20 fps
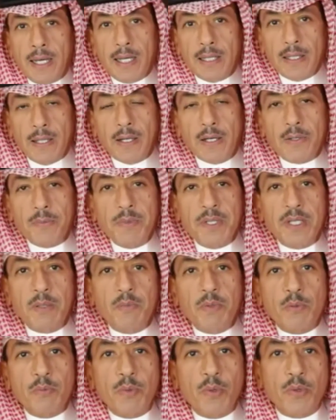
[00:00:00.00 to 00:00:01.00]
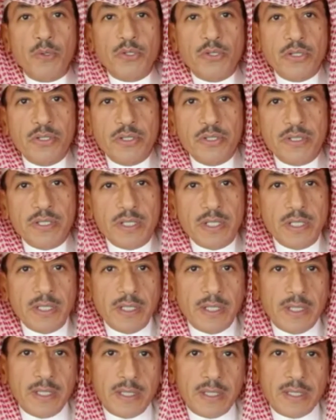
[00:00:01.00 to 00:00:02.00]
alarming proportions
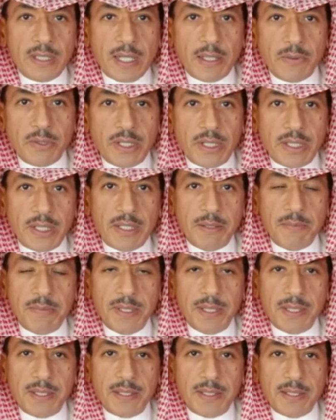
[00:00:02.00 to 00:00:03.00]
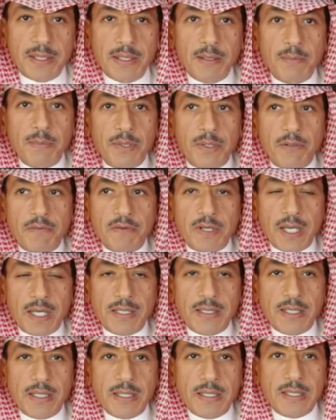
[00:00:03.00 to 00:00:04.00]
in Saudi Arabia. The number of
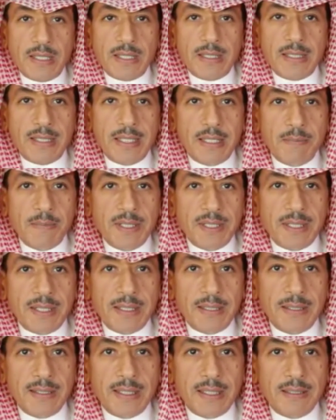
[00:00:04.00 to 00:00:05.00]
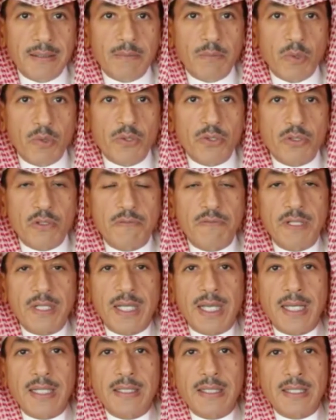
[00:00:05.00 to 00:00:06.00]
cases is limited, and most of the
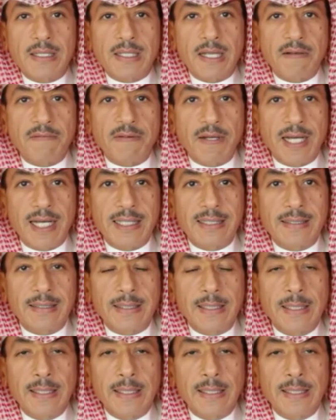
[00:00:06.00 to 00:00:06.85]
cases have had